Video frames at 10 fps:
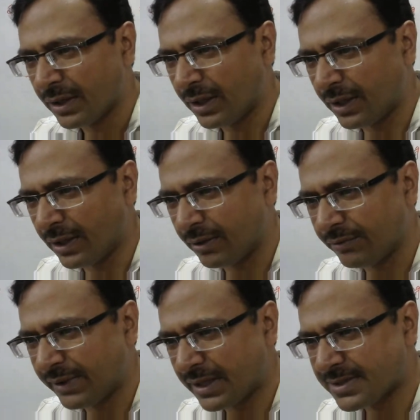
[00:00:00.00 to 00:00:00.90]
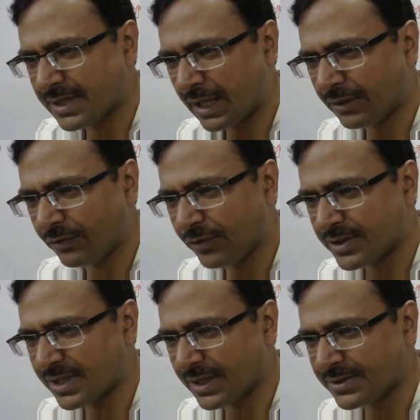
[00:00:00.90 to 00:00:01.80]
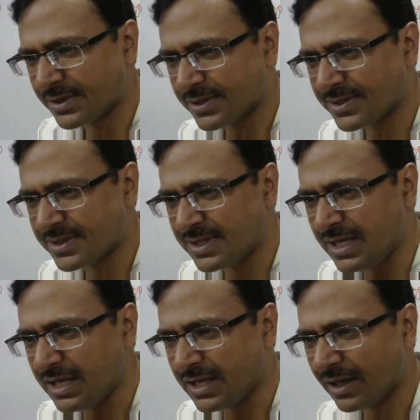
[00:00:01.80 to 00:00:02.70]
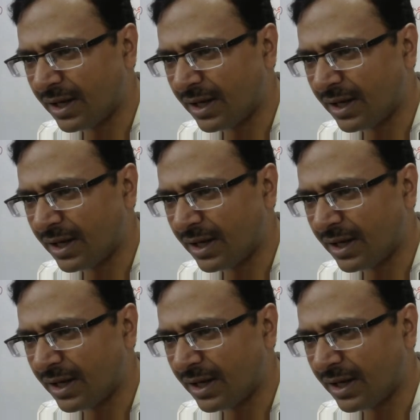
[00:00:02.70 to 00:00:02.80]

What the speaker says: Where is that first answer? C.